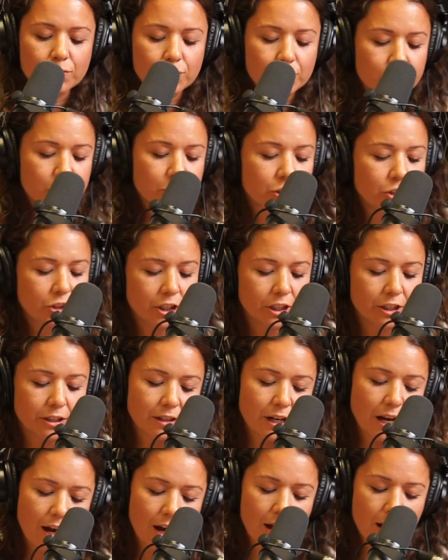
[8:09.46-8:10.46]
For
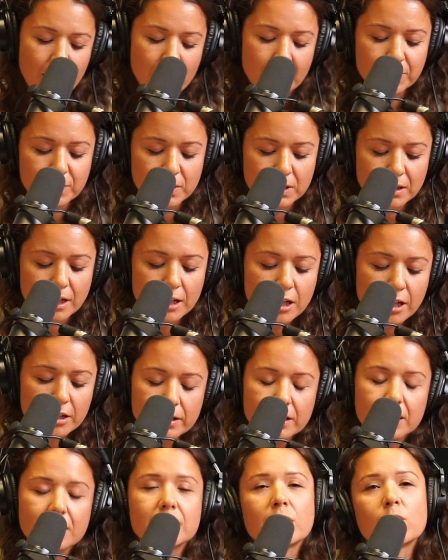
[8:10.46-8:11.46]
sure. Um,
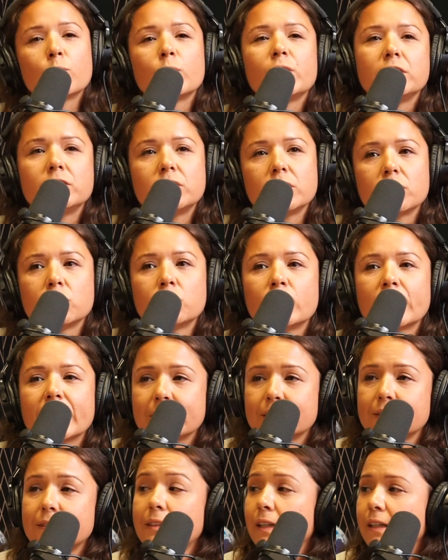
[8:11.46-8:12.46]
another thing that we do
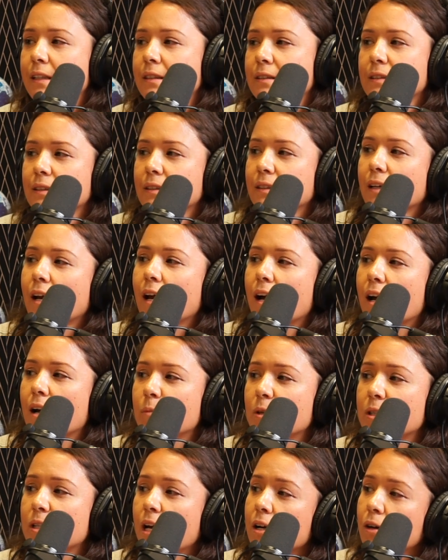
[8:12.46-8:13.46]
is tint, uh,
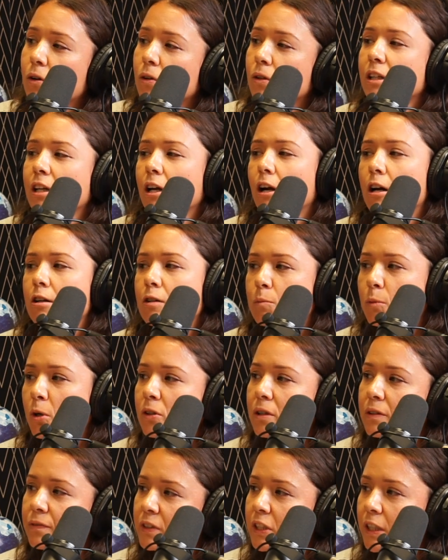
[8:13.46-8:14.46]
but not only
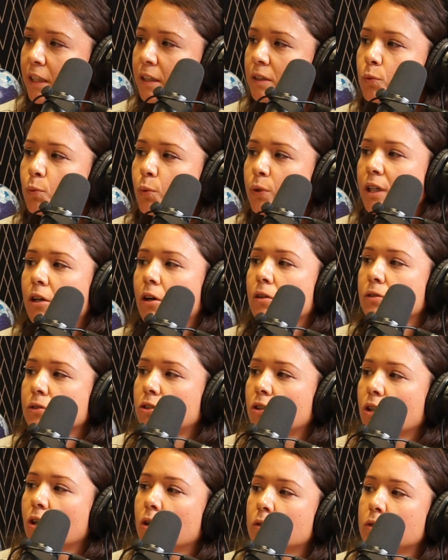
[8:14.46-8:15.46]
automotive tint, we
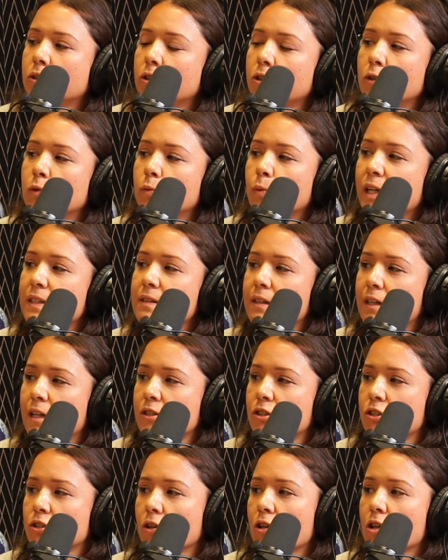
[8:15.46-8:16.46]
also do
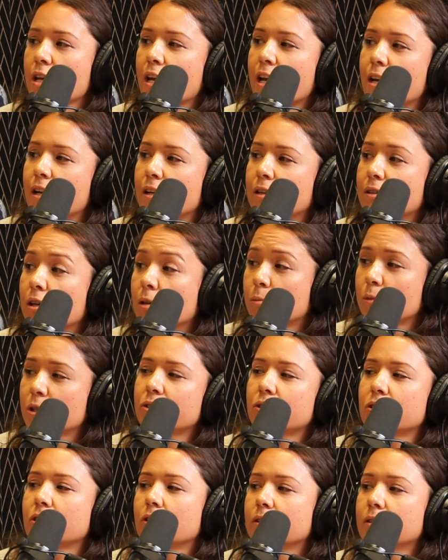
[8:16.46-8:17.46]
residential and
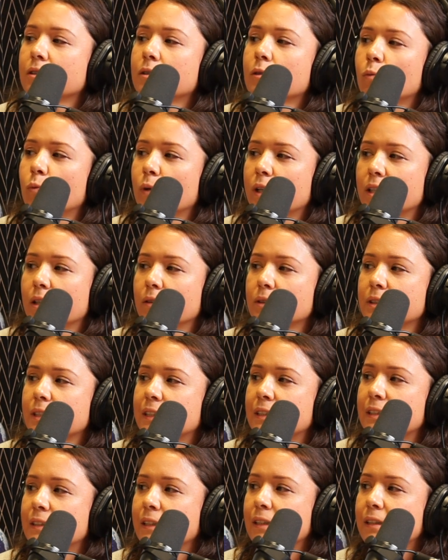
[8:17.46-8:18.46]
commercial window
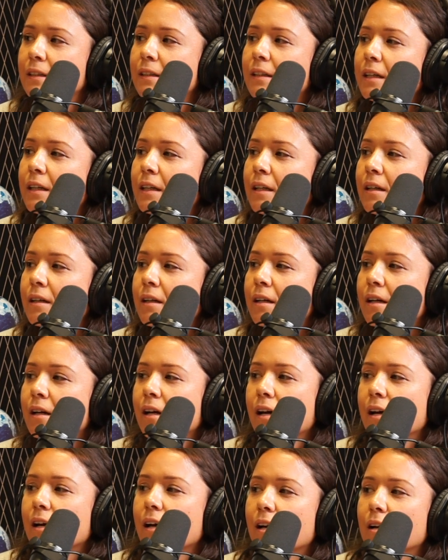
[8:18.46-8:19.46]
tinting.
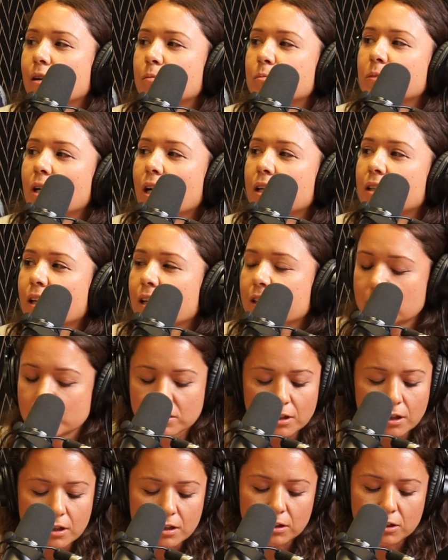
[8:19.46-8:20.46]
Um, I'd like to
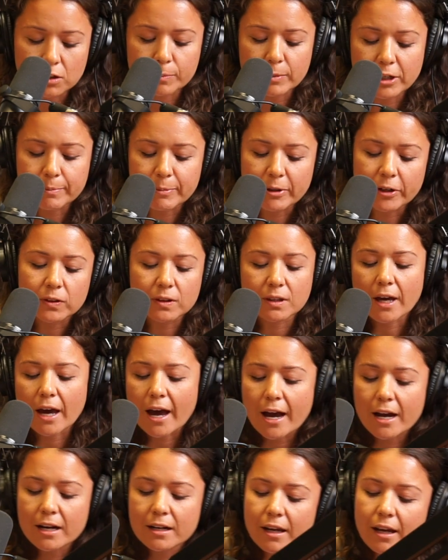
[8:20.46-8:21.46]
talk a little bit about
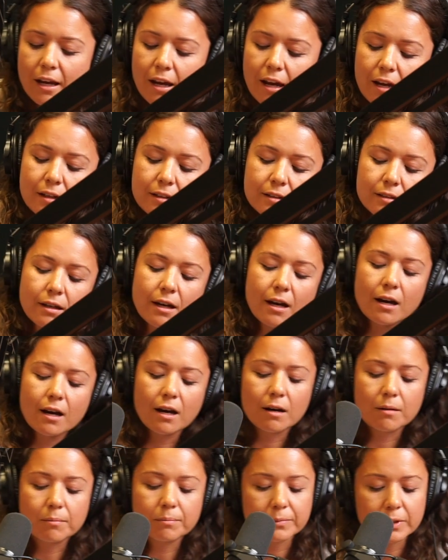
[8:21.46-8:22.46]
that and
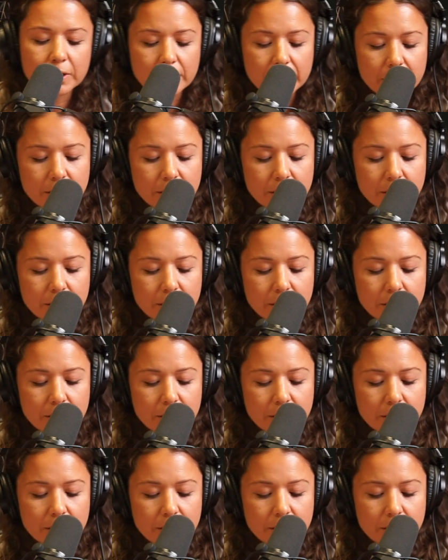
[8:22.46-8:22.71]
um,